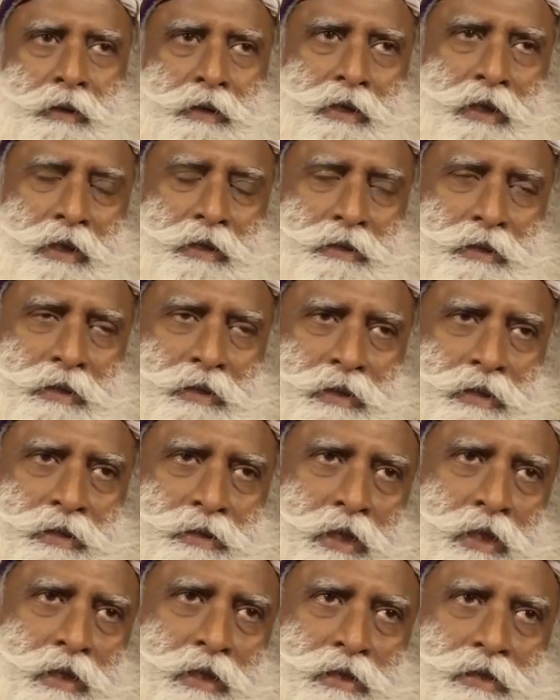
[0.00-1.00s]
Yes, it
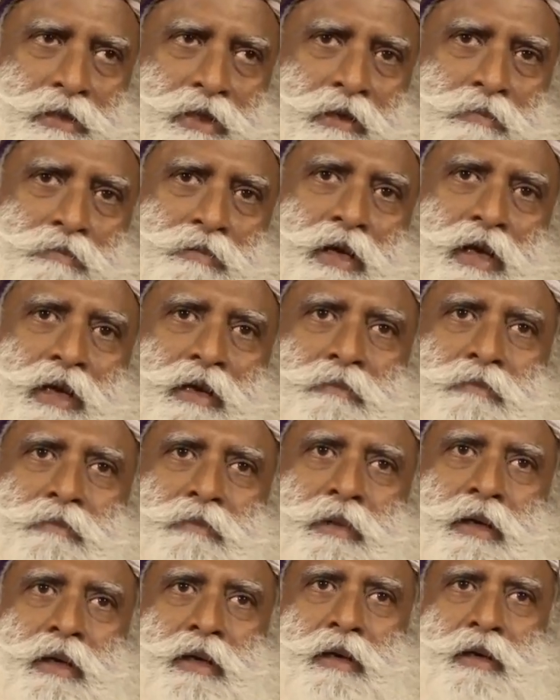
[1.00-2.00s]
is. At the same
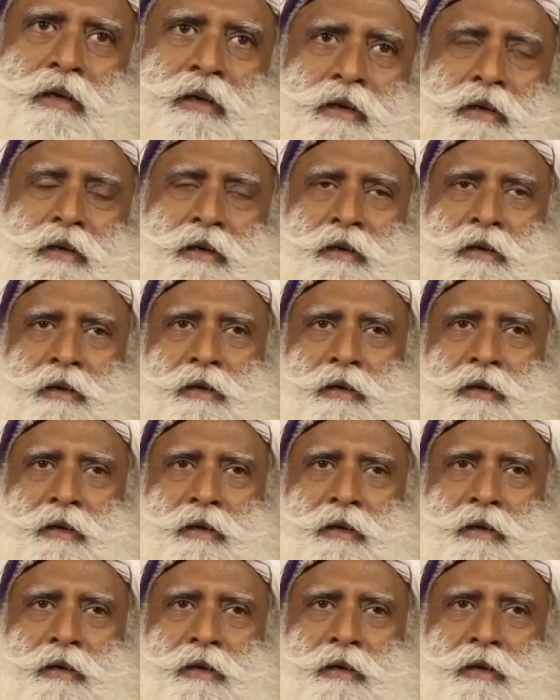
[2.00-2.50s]
time,